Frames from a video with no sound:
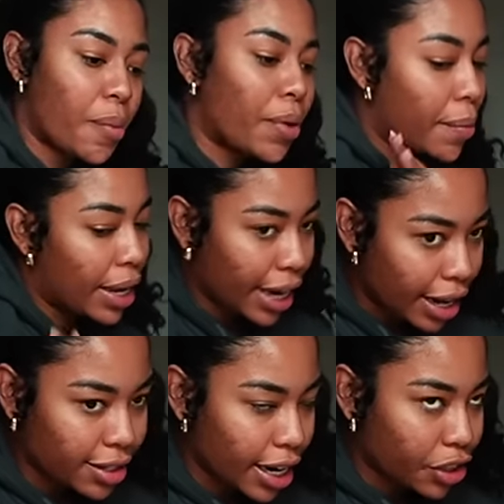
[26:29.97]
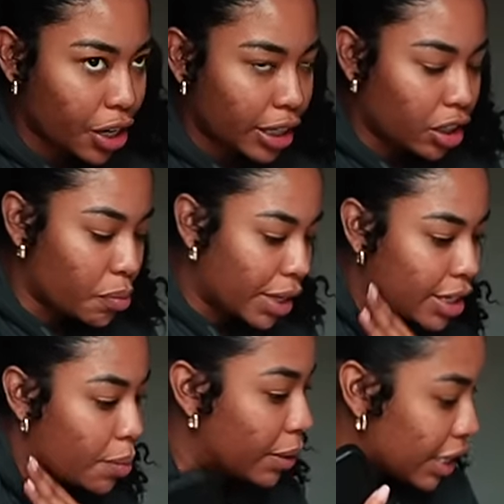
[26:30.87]
but I'm like sidetracked a little bit
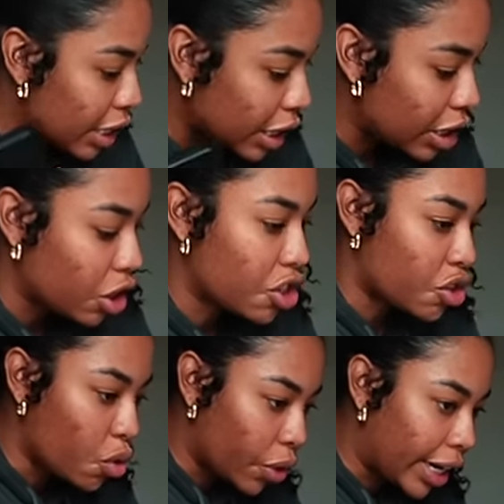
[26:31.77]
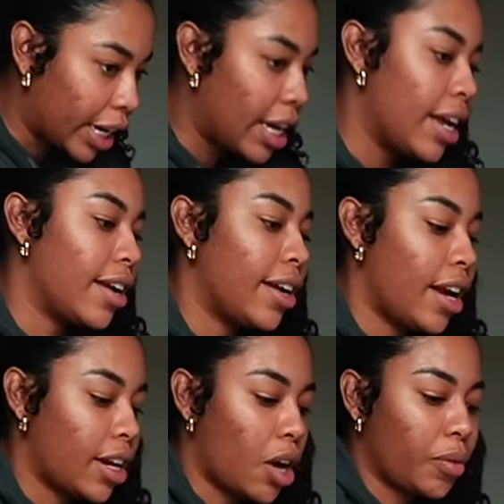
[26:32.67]
because I'm listening to her story
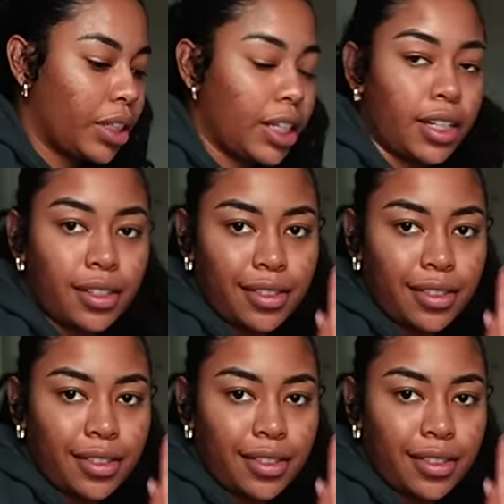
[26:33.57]
and not really.